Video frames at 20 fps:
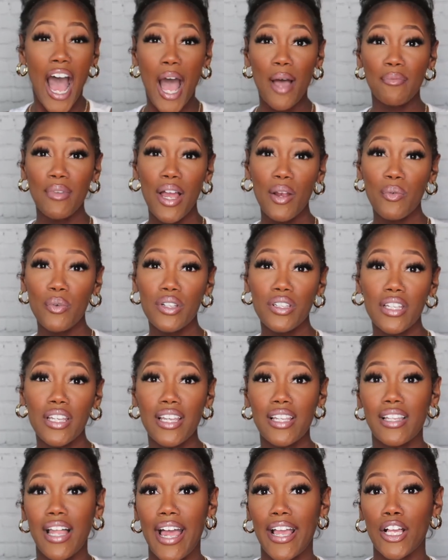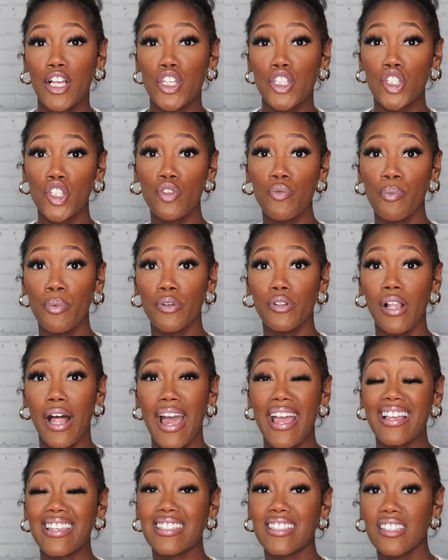I'm not really like super
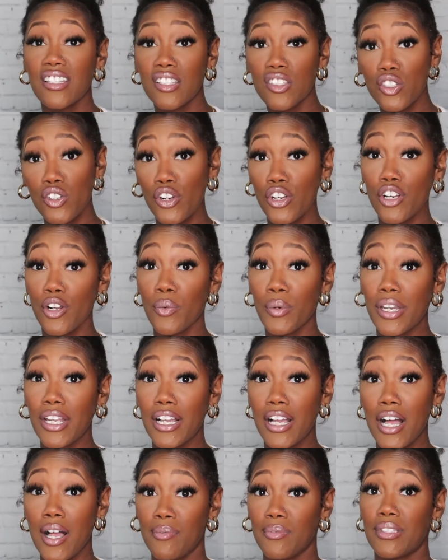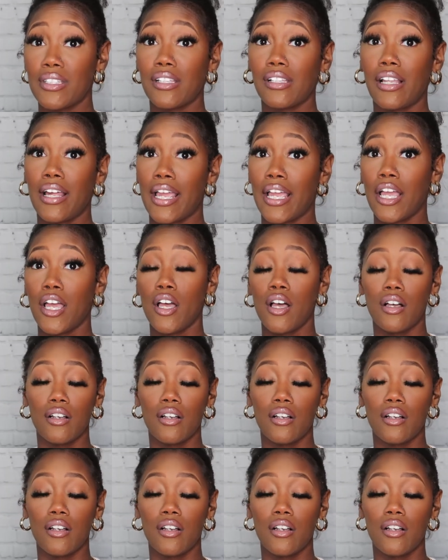like sense girl when it comes to like